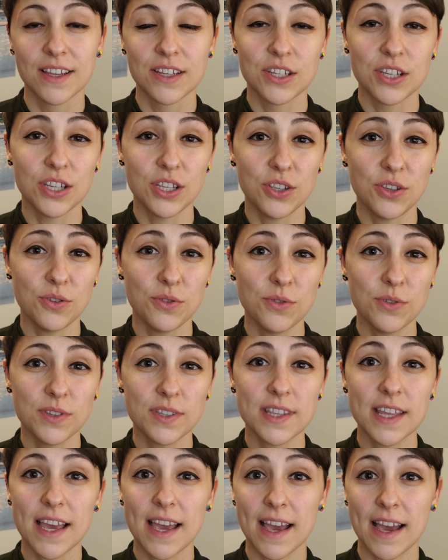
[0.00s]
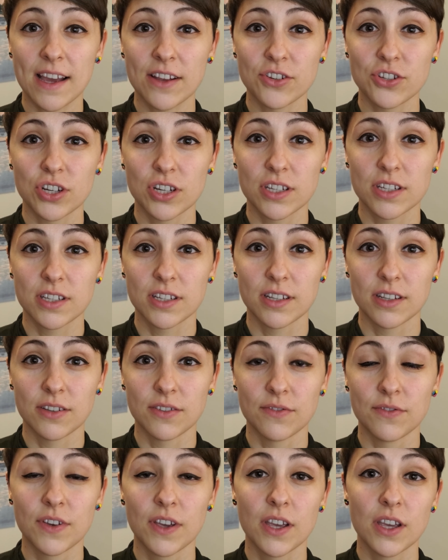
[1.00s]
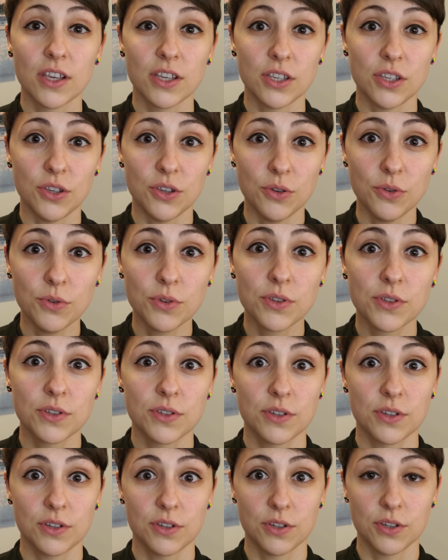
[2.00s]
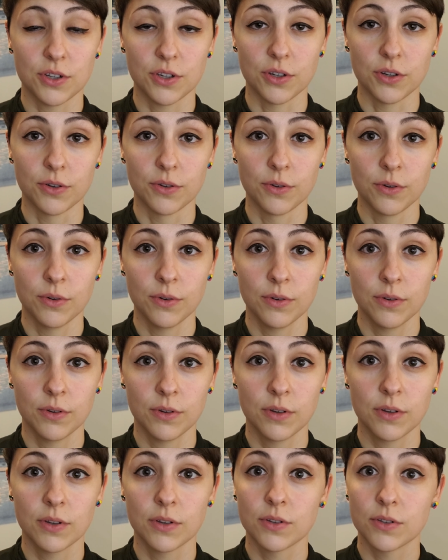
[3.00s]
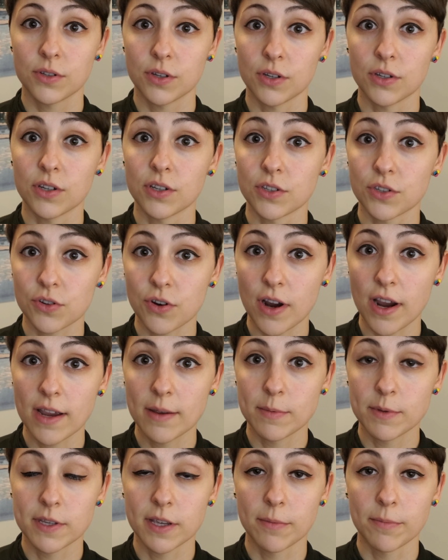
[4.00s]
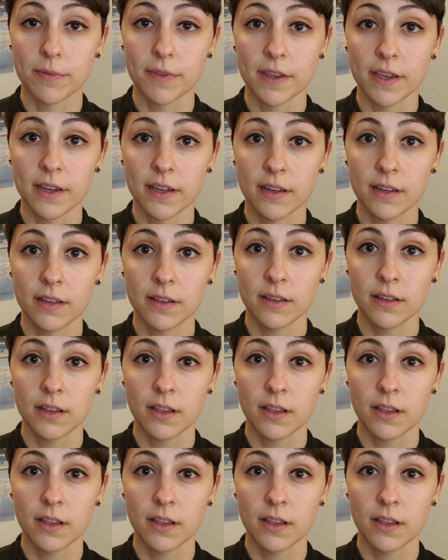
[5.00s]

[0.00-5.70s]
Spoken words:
To use the adjective used to describe something,